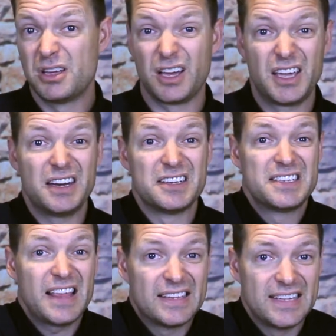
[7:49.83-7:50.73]
a,
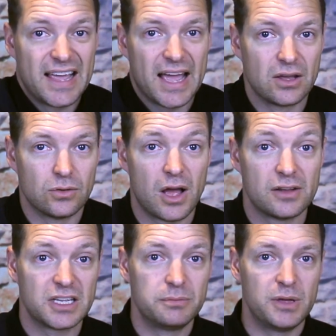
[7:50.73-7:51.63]
kinesthetic angle,
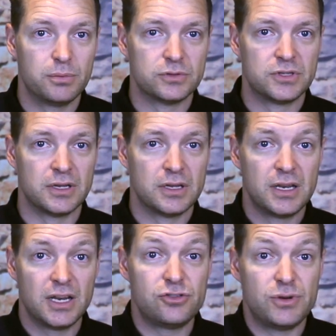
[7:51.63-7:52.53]
asking people to
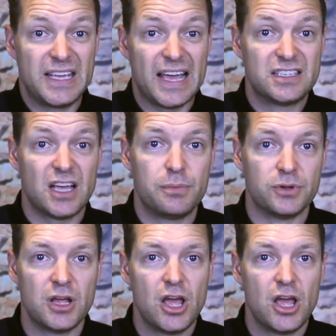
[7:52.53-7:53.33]
literally get up and